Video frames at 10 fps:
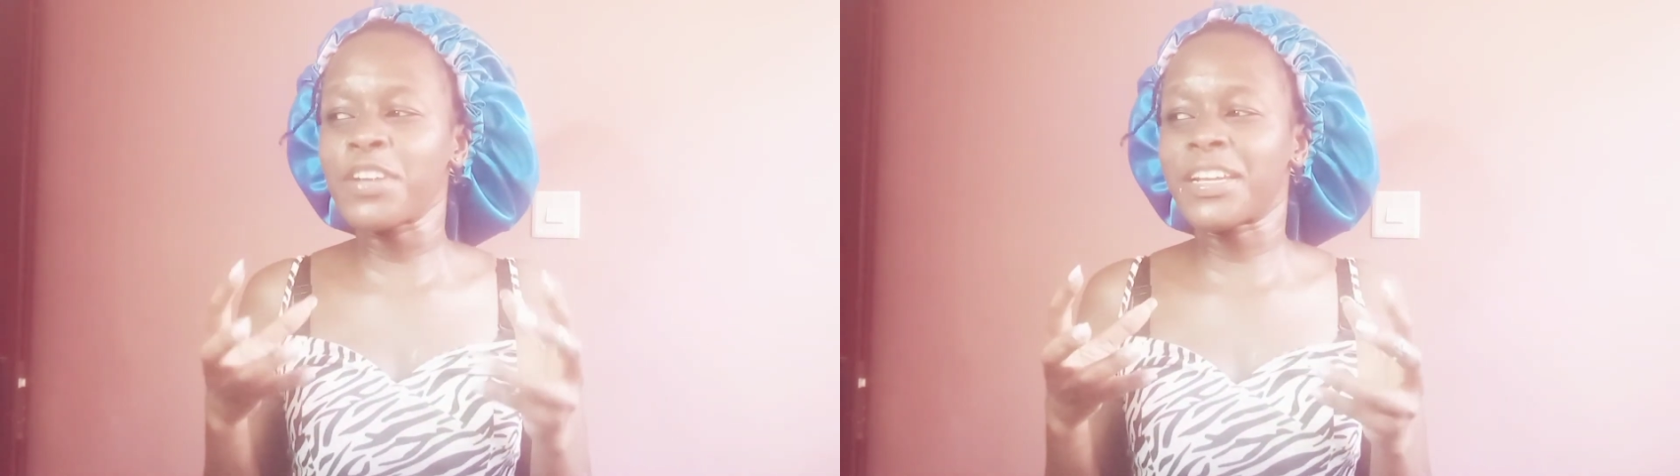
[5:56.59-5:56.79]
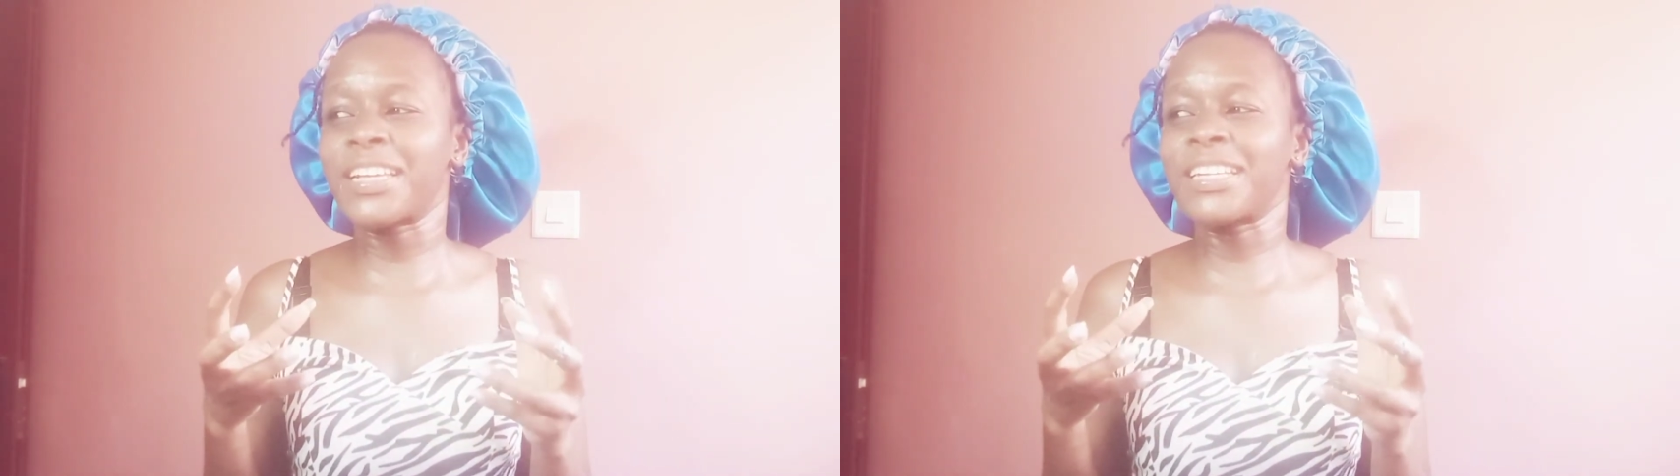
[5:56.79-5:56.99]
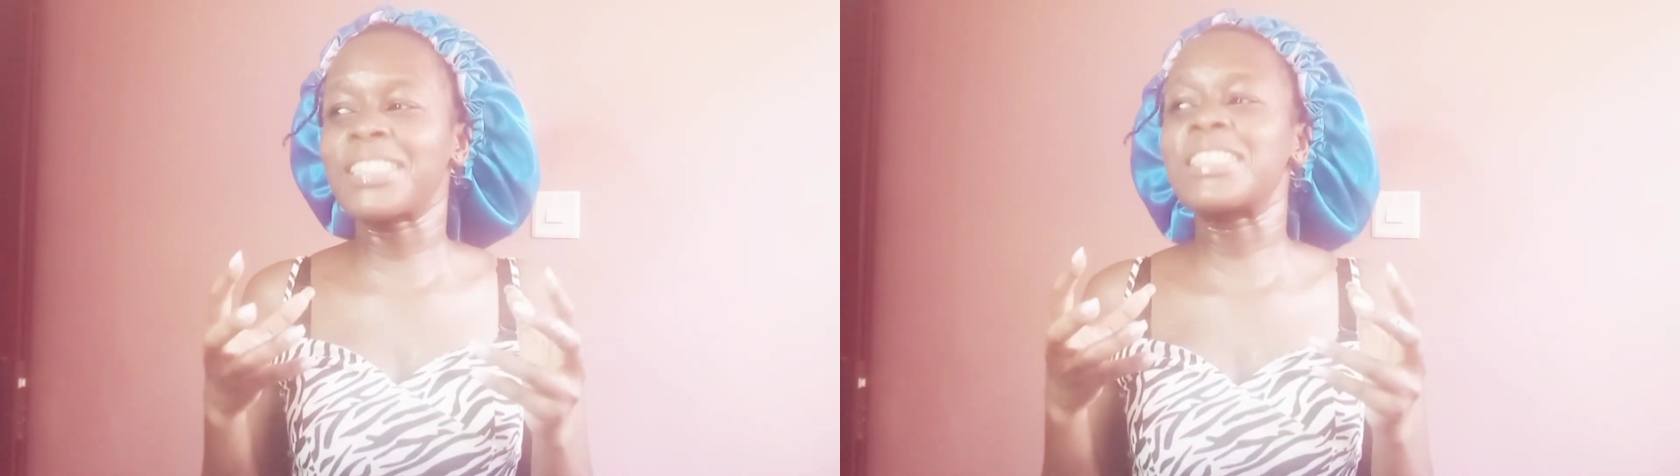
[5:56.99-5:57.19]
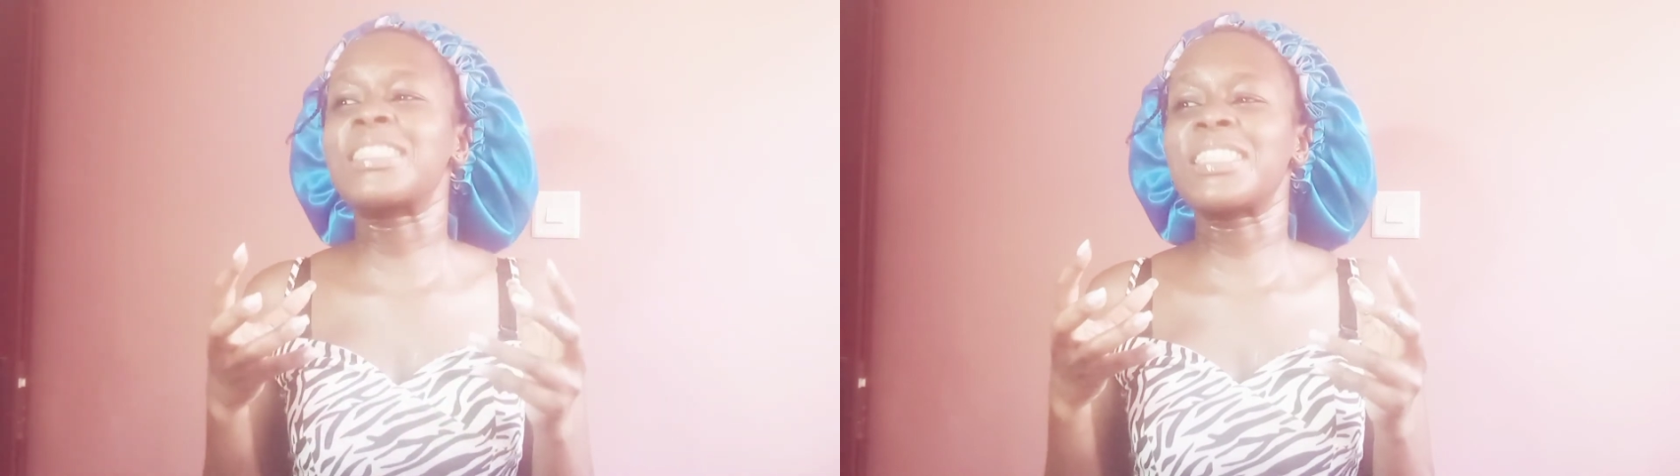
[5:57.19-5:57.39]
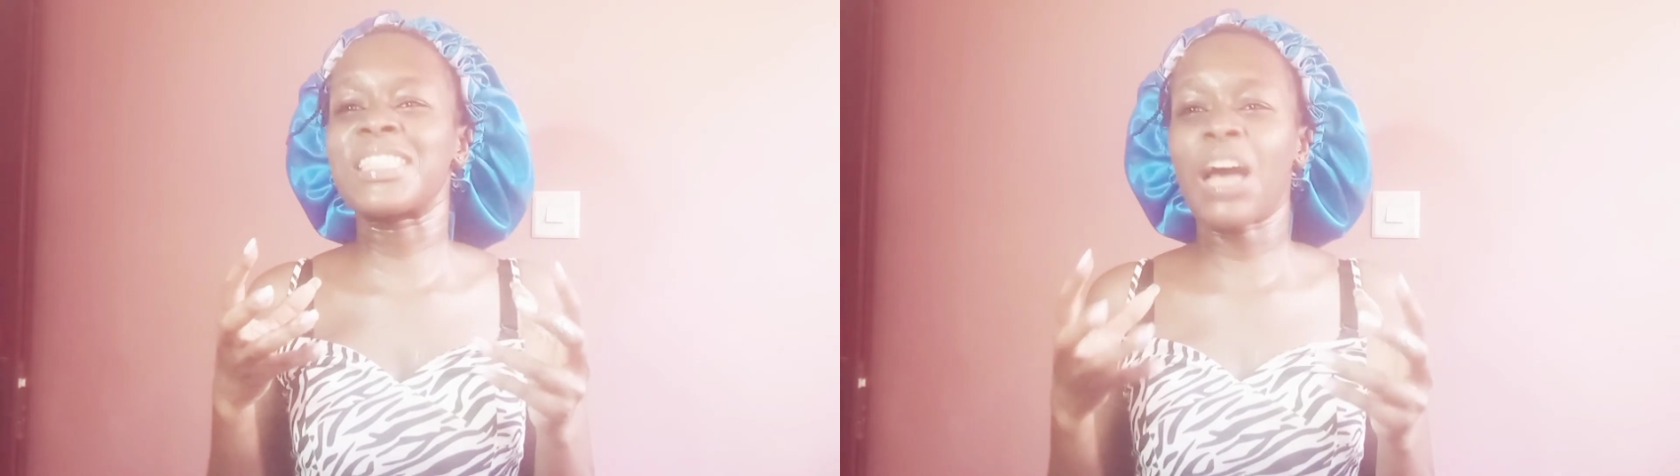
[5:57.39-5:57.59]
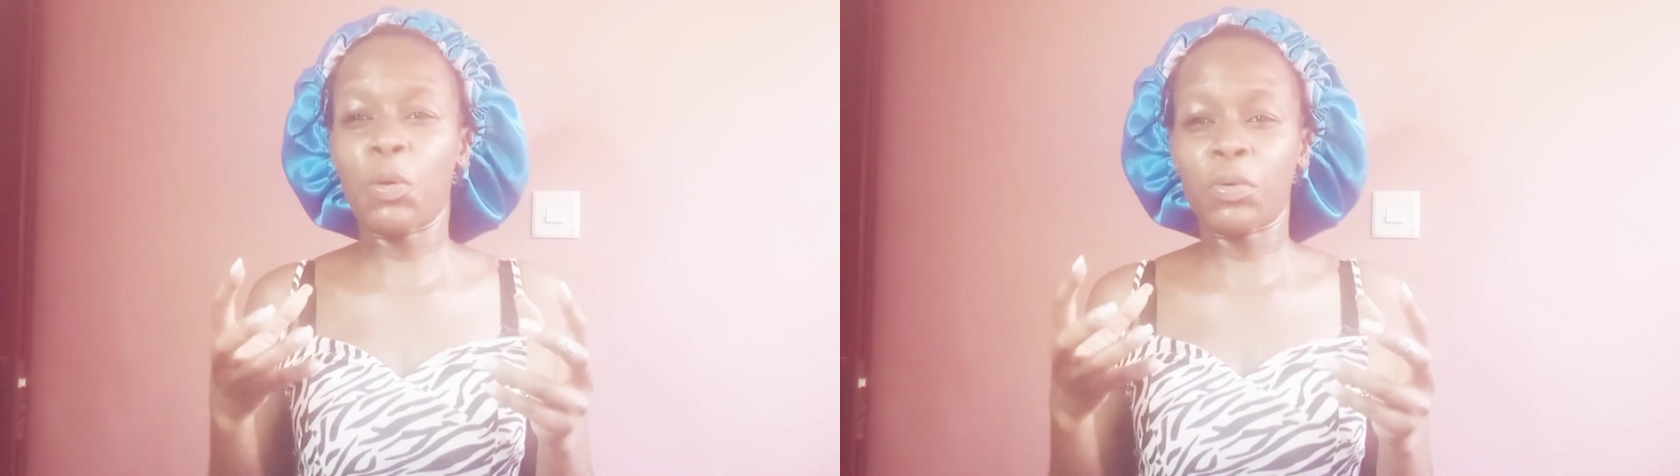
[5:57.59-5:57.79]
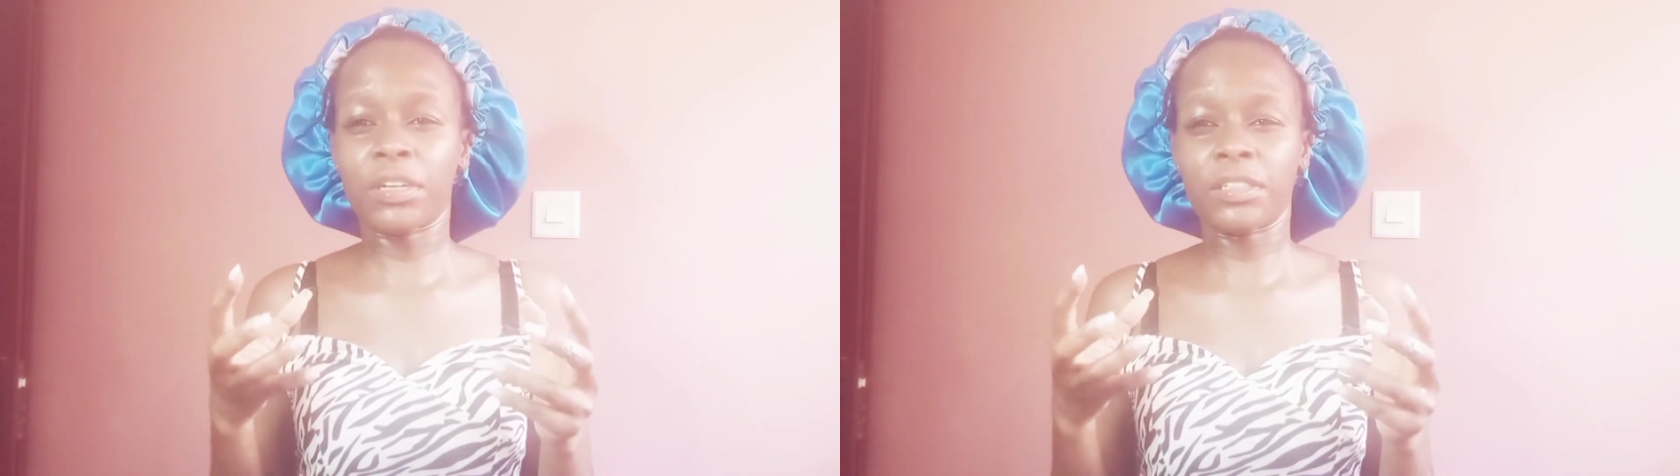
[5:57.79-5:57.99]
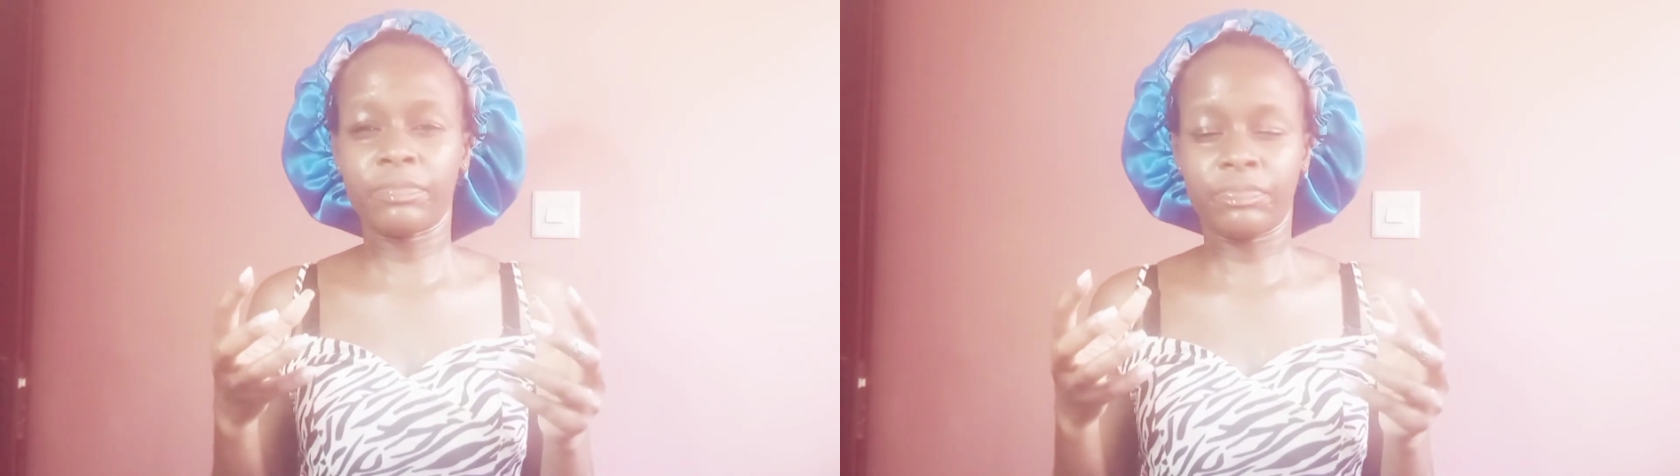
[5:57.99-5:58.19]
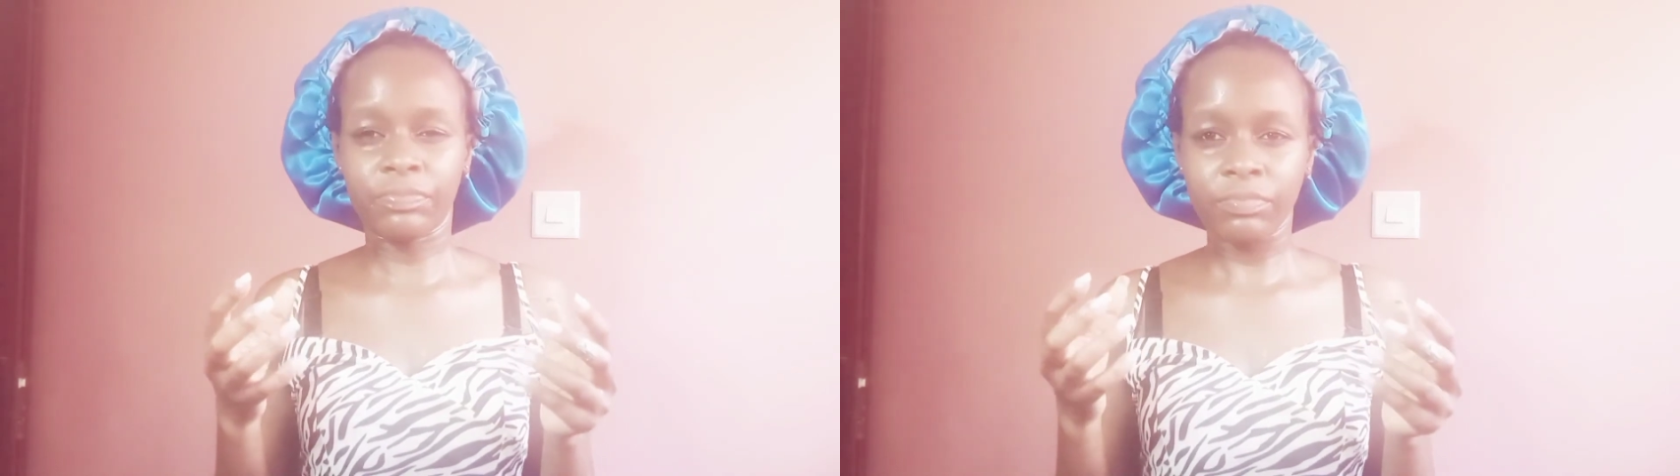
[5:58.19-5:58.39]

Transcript: freaking sour.